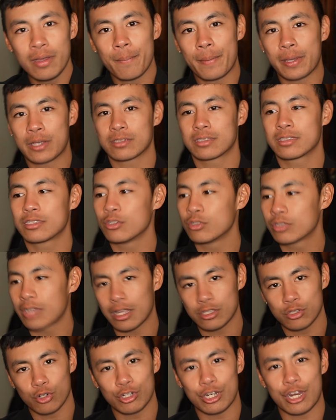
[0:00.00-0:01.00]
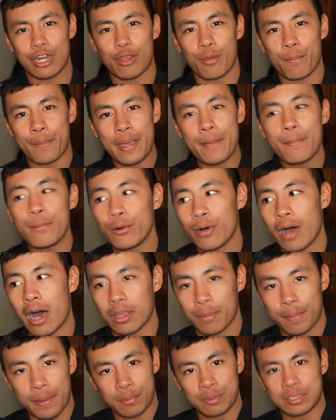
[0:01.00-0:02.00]
Because you start talking to new people,
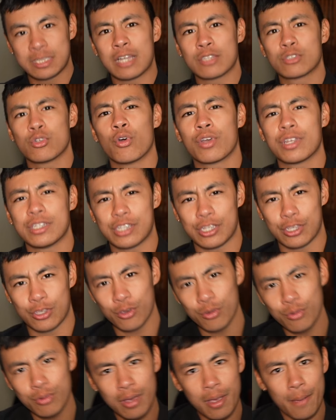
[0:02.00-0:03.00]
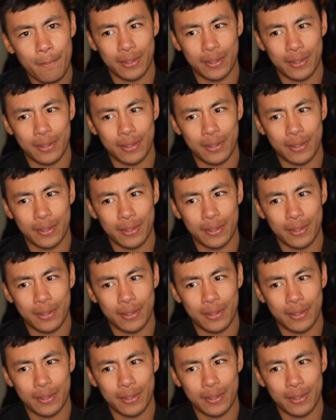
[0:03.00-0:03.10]
other people start talking to you,